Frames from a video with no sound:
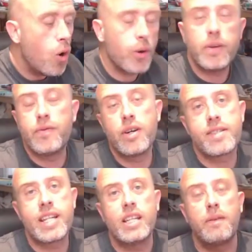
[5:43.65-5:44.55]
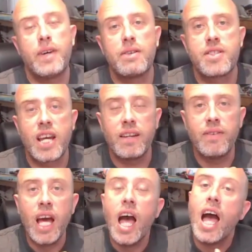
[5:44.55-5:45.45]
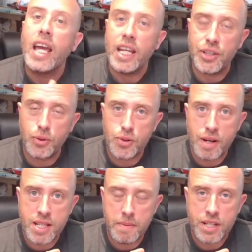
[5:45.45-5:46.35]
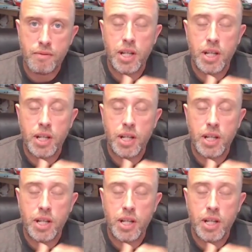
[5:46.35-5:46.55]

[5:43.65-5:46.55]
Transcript: or you've not set your failsafe in your transmitter.